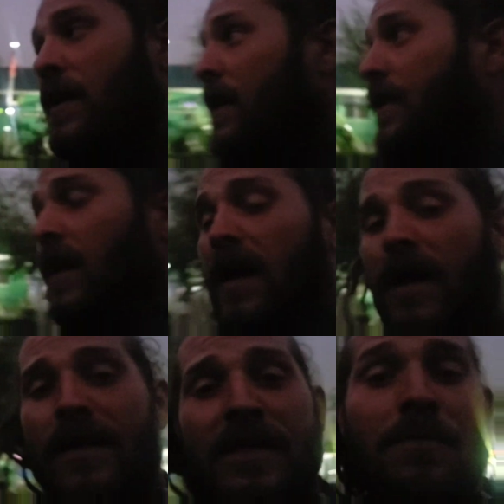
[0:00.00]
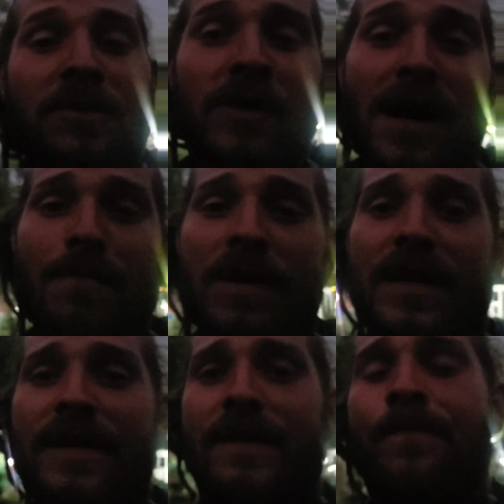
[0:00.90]
Hit the subscribe
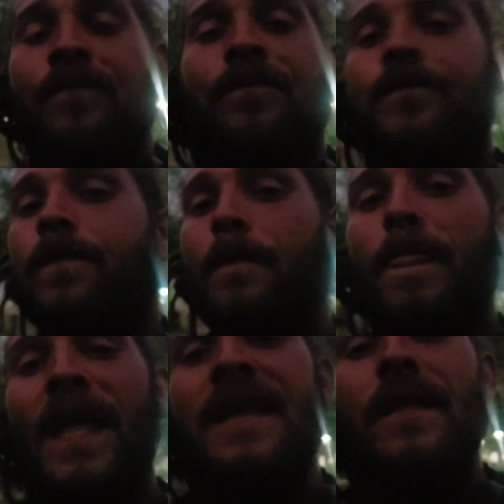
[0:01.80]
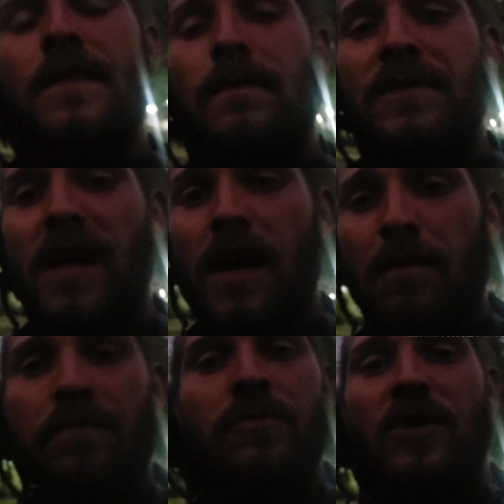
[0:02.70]
button, hit the thumbs up,
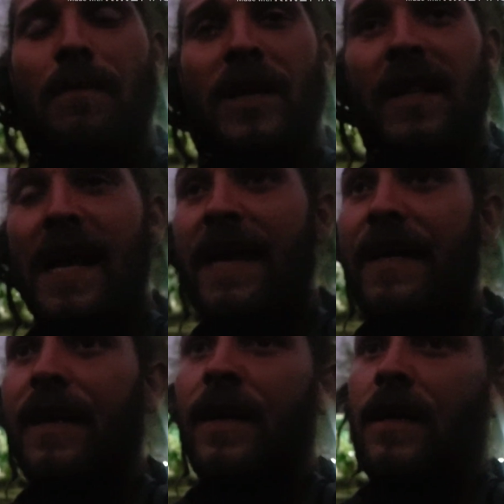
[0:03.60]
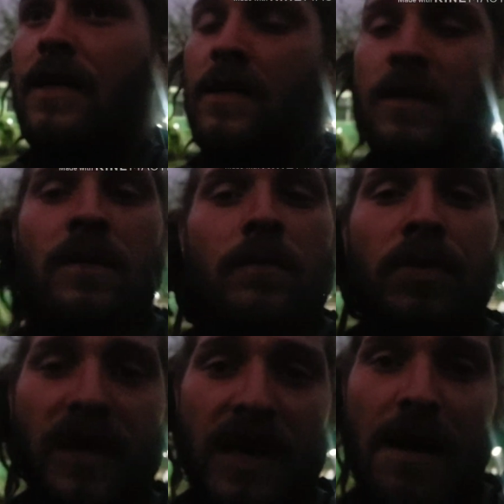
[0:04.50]
drop me a like,
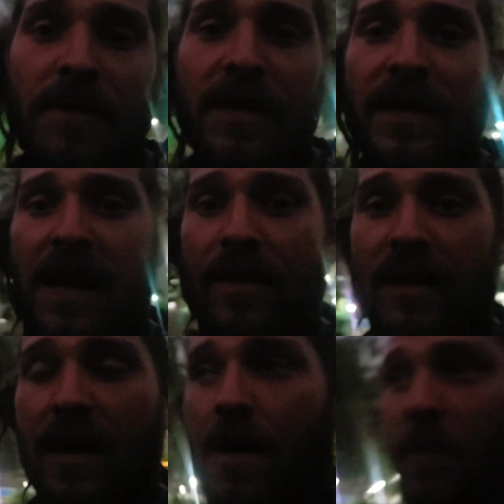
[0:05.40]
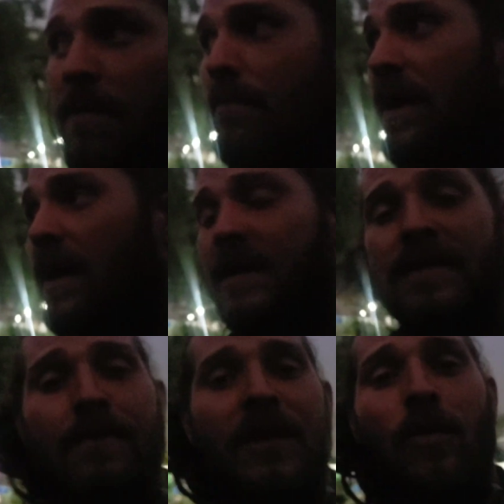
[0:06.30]
put a comment down in the comment box,
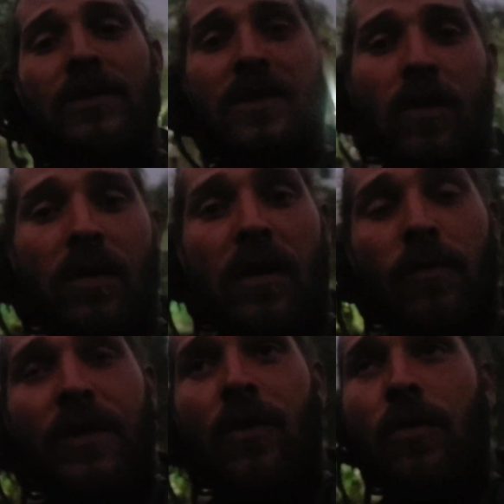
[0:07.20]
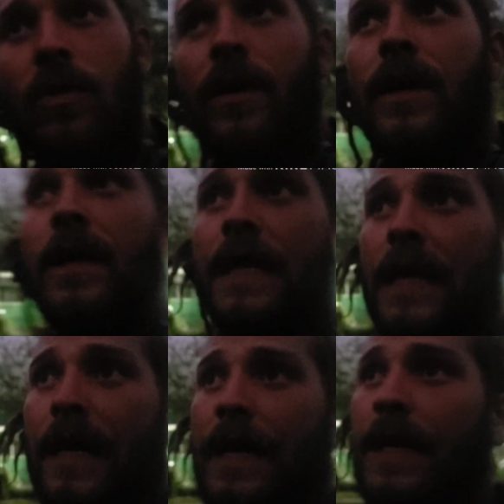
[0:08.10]
let me know what's going on with you,
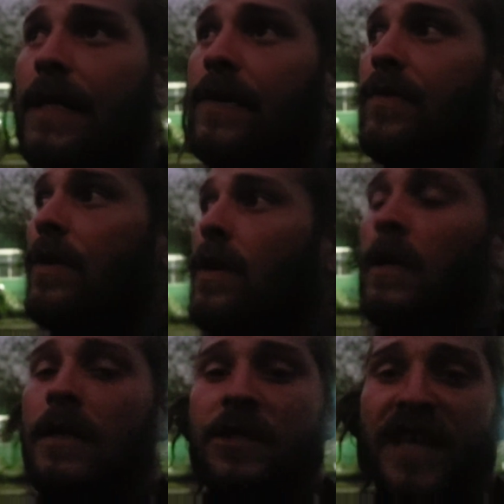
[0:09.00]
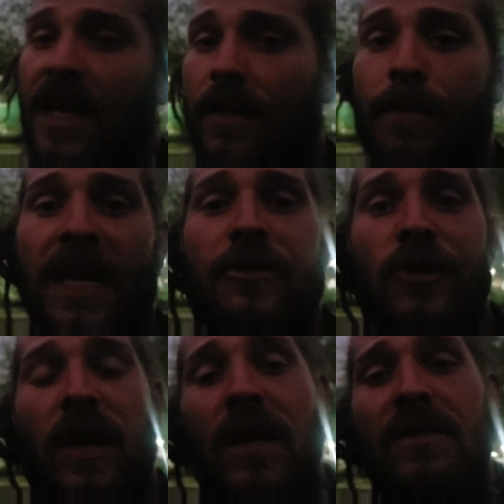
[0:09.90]
and check out the
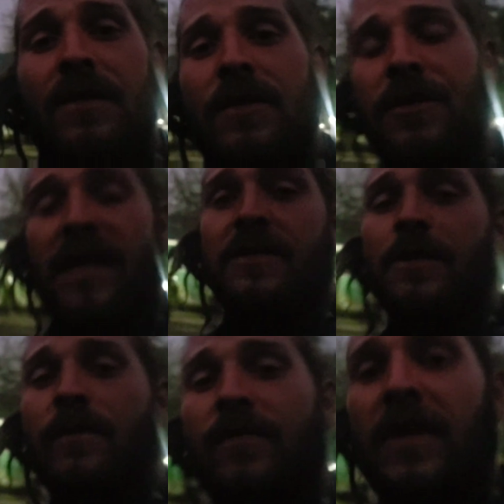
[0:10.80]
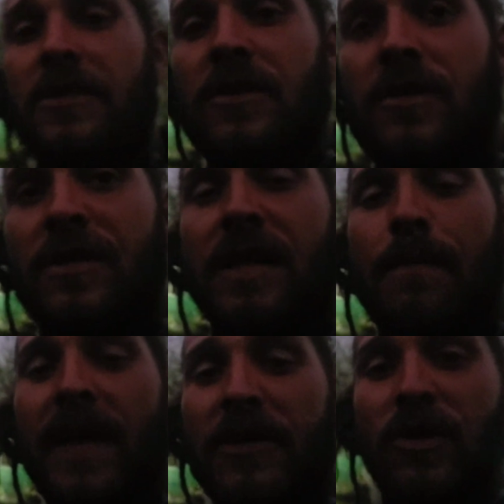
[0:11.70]
Patreon, JS Urban Adventures
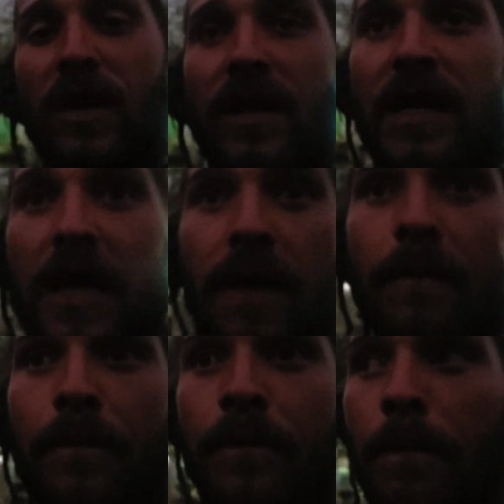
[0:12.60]
at patreon.com.